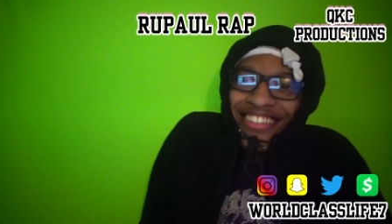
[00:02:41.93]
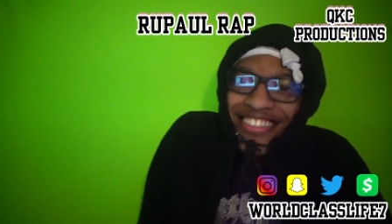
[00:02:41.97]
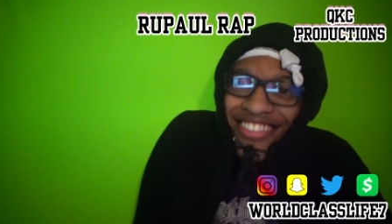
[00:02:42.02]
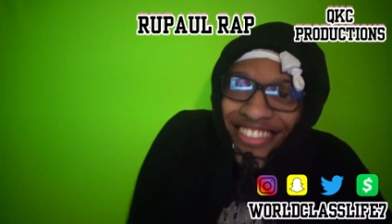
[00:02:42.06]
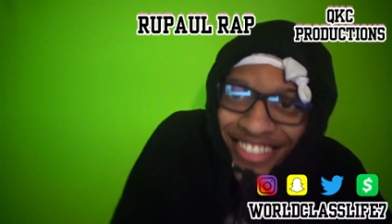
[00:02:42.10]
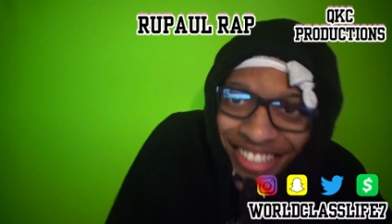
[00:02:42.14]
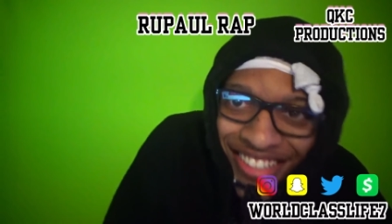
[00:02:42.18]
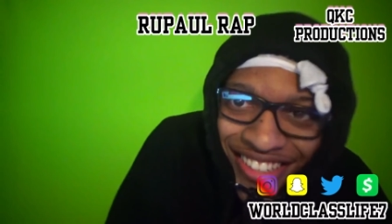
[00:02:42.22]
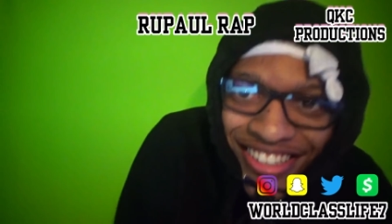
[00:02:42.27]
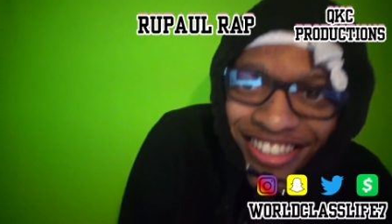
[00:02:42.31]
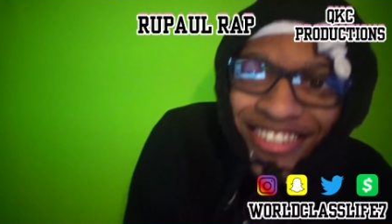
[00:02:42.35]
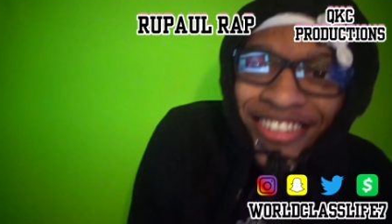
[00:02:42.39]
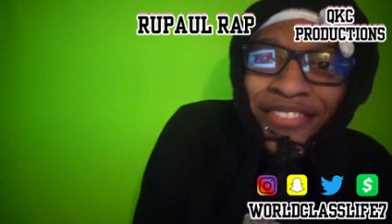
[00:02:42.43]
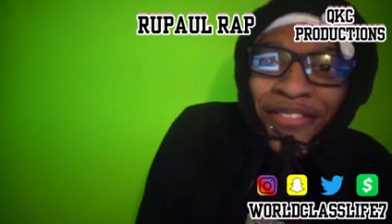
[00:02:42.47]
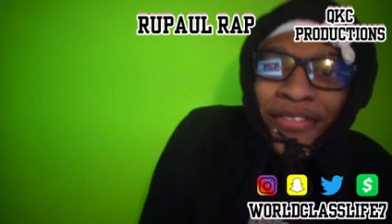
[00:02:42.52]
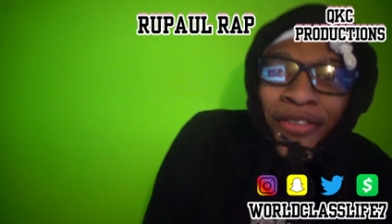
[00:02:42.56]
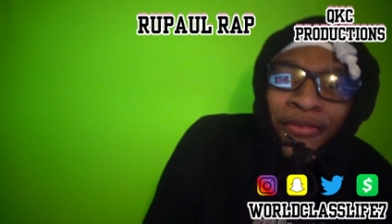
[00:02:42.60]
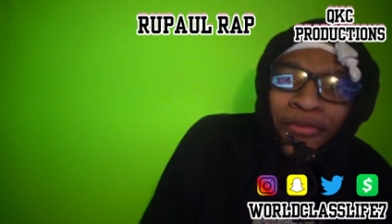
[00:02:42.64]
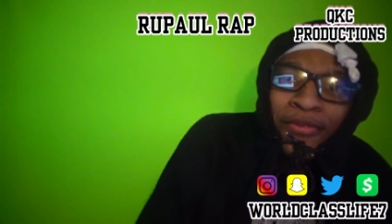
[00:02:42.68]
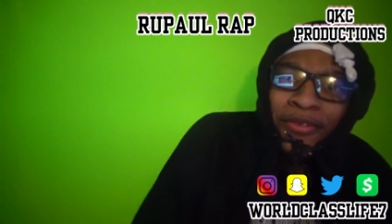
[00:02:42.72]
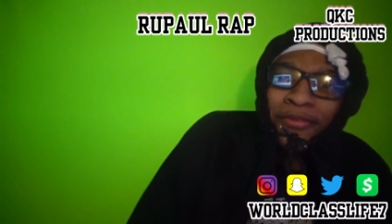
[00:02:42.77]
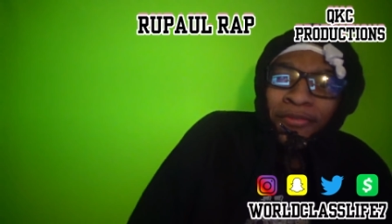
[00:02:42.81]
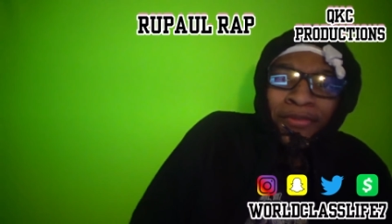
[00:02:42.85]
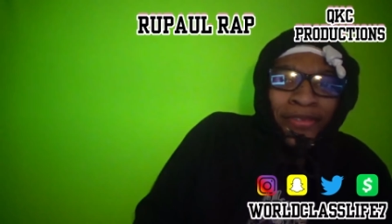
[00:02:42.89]

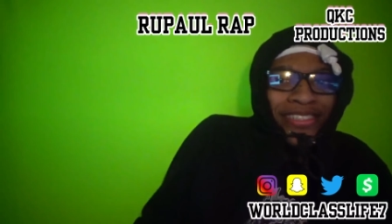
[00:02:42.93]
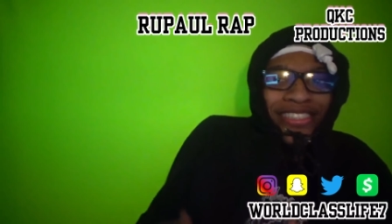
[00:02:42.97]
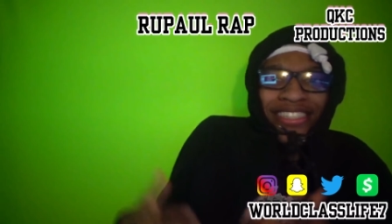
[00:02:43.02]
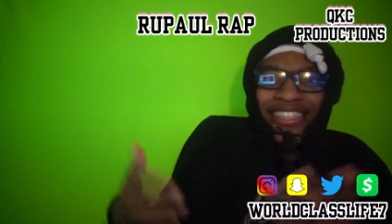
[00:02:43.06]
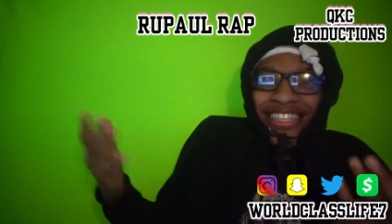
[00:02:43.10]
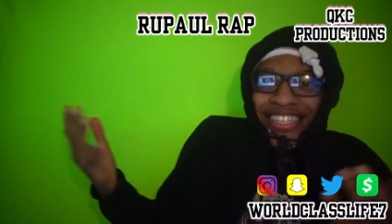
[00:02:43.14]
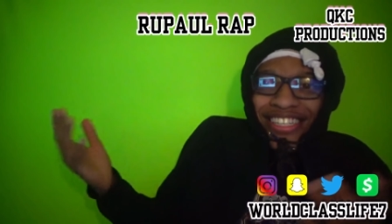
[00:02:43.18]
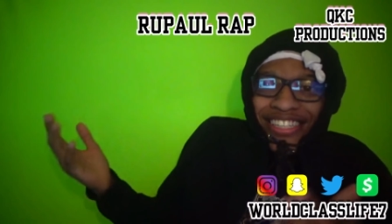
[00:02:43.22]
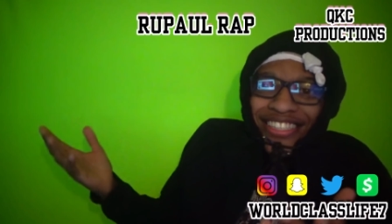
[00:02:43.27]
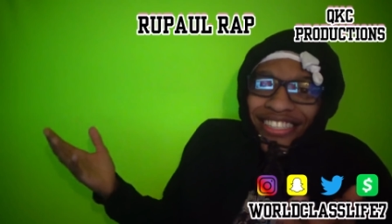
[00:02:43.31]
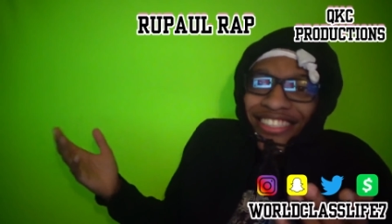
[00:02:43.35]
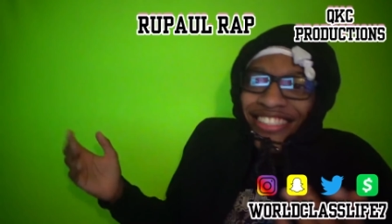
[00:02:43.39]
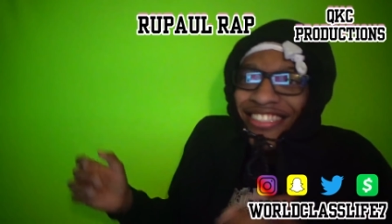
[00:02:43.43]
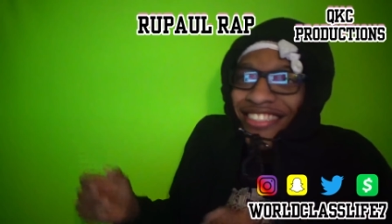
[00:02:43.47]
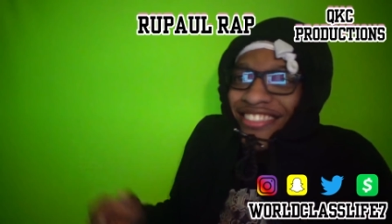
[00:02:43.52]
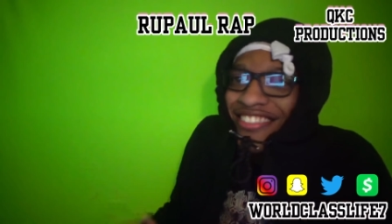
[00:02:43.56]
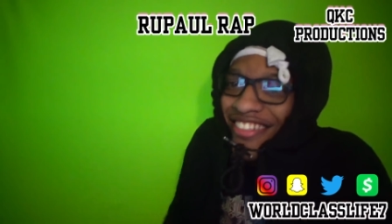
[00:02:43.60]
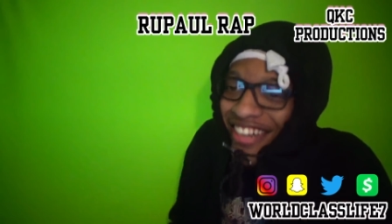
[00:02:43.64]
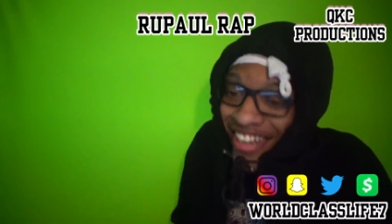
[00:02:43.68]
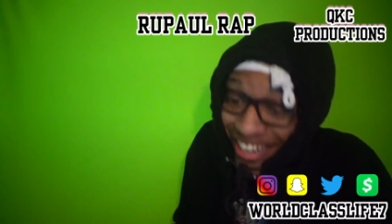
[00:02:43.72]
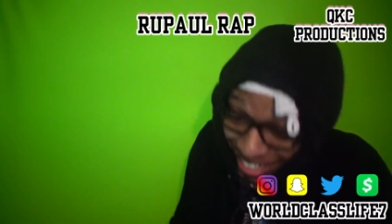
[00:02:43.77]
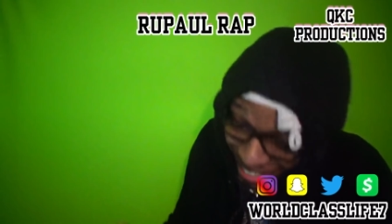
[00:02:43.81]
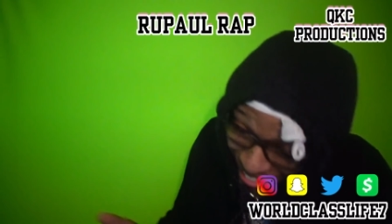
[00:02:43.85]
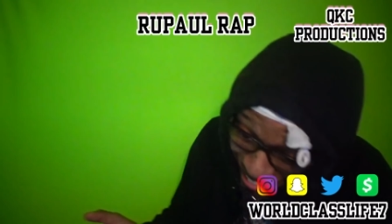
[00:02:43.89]
Uncomfortable because you know
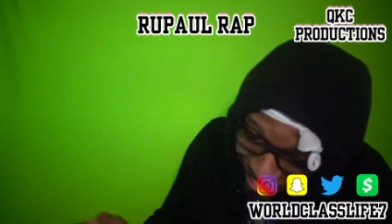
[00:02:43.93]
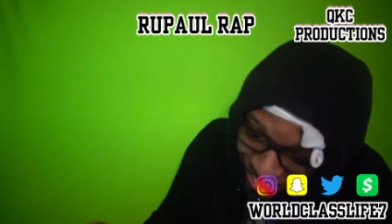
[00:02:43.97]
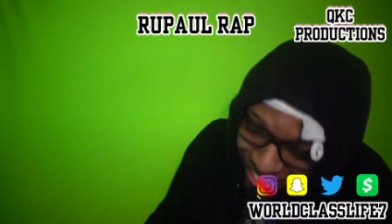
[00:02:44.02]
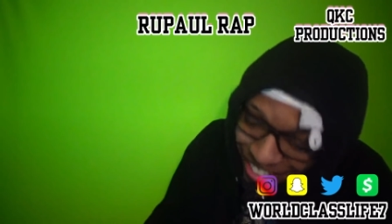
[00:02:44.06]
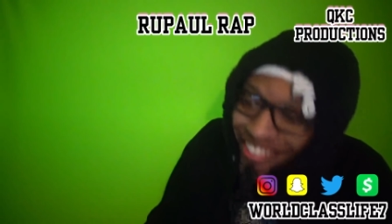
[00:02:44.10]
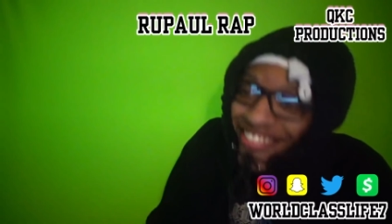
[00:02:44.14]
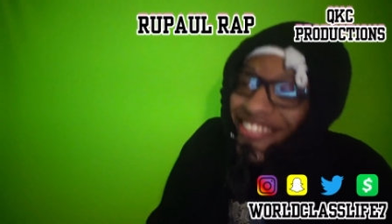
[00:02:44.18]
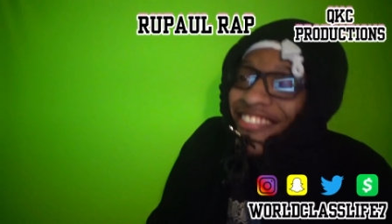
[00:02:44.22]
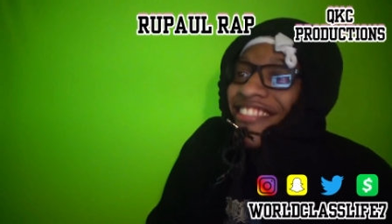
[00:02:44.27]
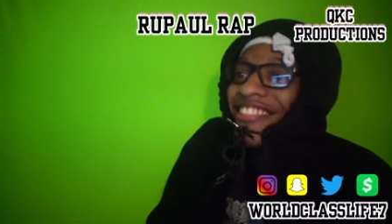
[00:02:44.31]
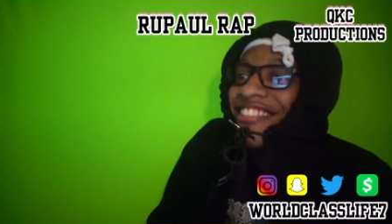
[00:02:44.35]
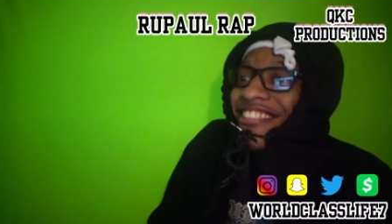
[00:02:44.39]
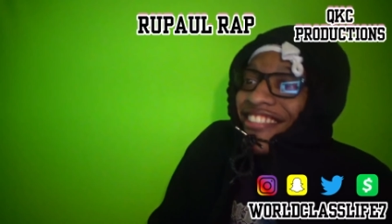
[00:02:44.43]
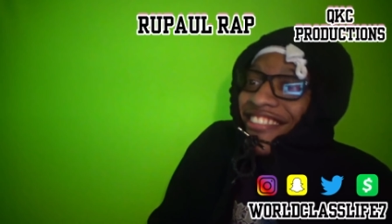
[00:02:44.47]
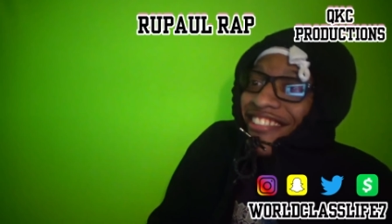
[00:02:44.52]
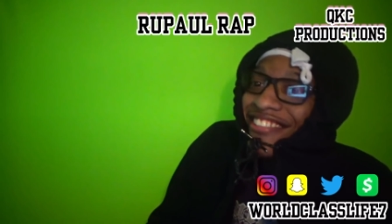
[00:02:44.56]
I can hurt